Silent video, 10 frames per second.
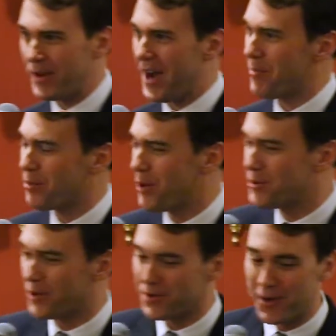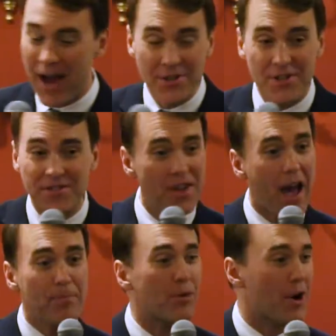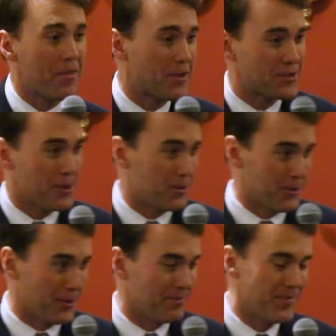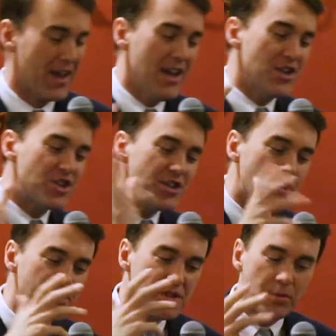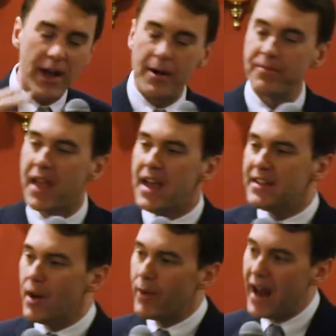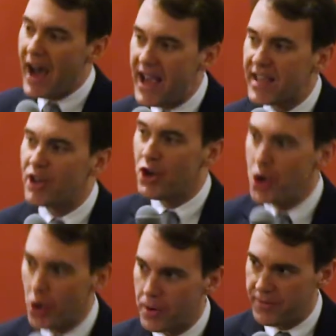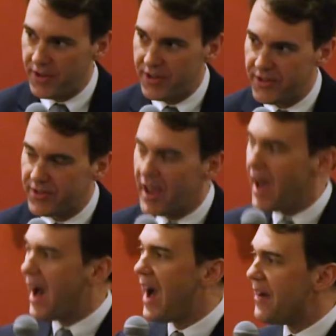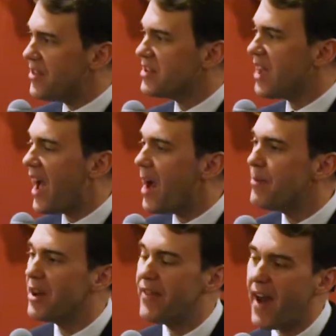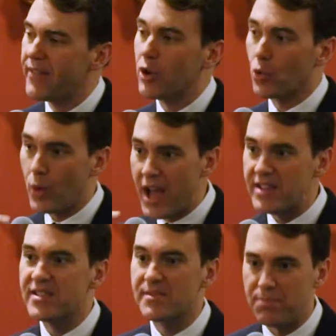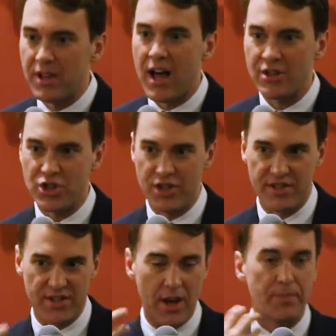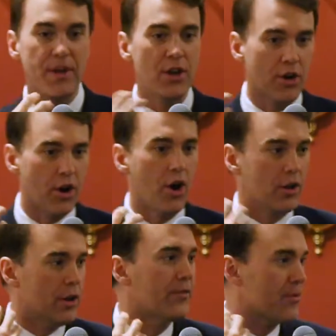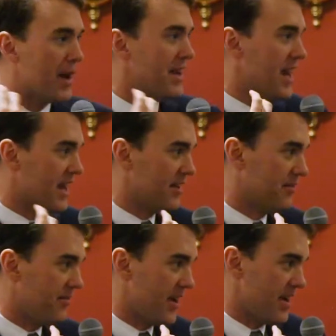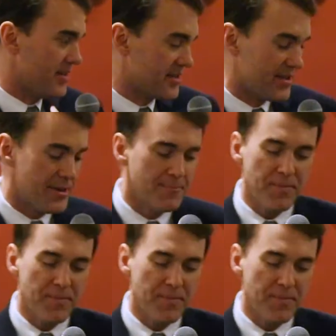when I approach her, so I just tap her on the shoulder. She turns around. Now, when I get nervous, I have this habit of having red splotches appear all over my neck and face.